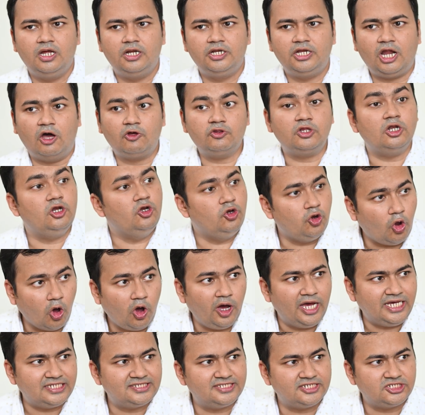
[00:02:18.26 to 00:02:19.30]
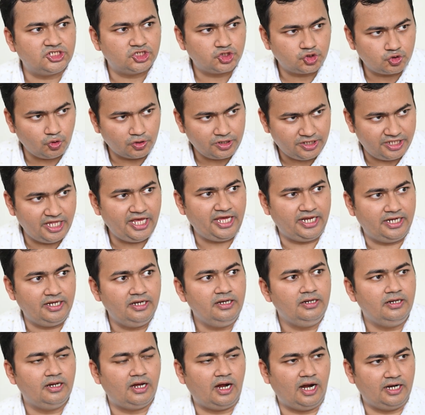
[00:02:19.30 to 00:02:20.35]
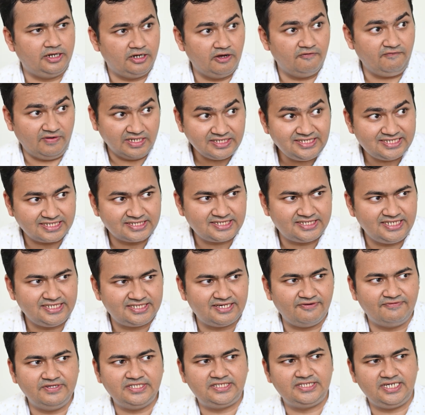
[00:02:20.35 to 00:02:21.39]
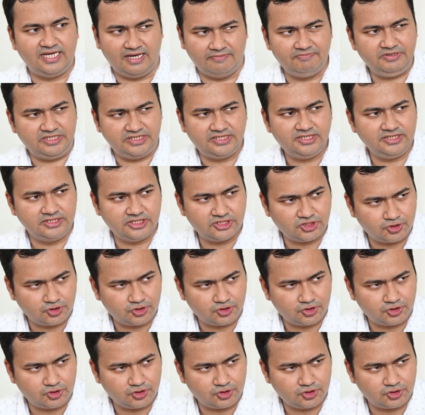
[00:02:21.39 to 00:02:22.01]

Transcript: Now the law as it stood then under 167 CrPC,